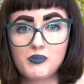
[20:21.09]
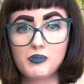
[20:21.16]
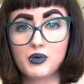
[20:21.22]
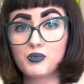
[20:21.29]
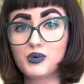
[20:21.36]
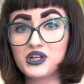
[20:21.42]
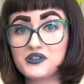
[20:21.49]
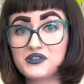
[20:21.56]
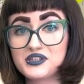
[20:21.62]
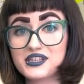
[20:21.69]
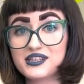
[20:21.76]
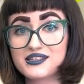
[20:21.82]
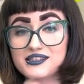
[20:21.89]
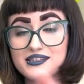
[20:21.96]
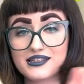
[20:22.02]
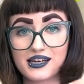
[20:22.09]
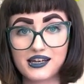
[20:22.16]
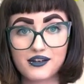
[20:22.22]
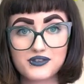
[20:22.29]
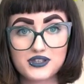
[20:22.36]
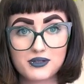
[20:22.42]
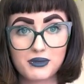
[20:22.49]
But when you see the state
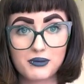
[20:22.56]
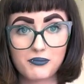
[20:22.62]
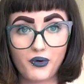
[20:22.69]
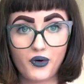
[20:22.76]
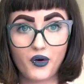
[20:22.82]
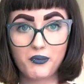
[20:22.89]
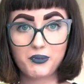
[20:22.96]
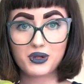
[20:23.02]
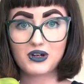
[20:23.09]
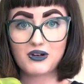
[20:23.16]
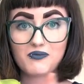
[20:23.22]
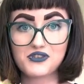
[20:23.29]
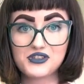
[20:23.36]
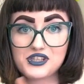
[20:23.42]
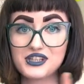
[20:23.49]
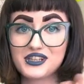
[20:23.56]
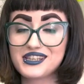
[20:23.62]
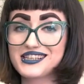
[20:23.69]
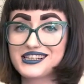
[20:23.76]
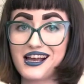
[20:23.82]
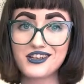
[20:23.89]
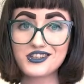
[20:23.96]
of some import plants,
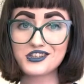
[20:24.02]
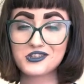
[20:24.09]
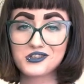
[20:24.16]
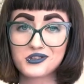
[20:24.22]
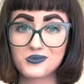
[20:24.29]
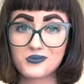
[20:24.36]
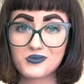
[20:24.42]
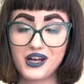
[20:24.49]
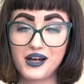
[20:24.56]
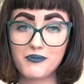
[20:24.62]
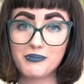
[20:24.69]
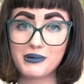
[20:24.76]
this hasn't done that